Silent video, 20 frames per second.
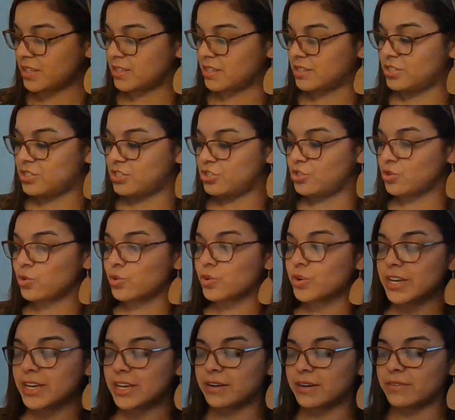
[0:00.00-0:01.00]
The
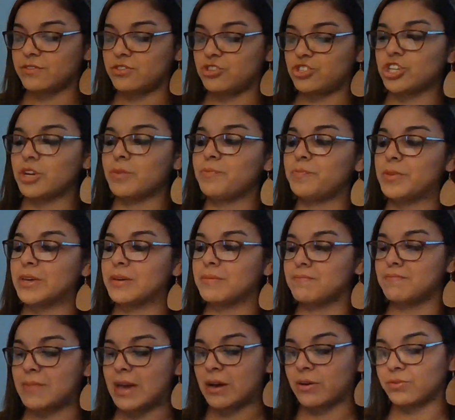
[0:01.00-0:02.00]
Story of
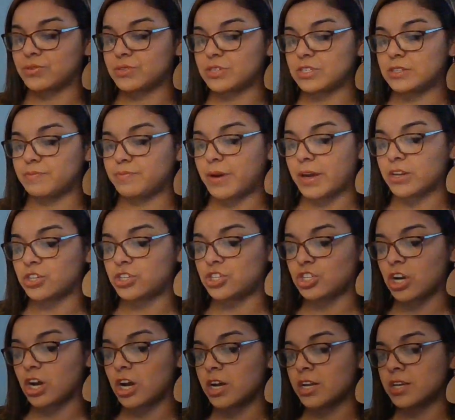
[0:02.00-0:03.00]
Jumping Mouse by
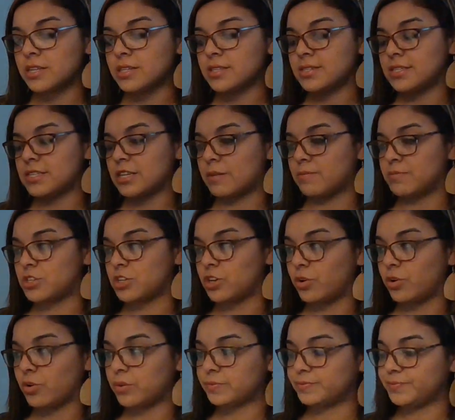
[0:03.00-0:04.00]
John Steptoe.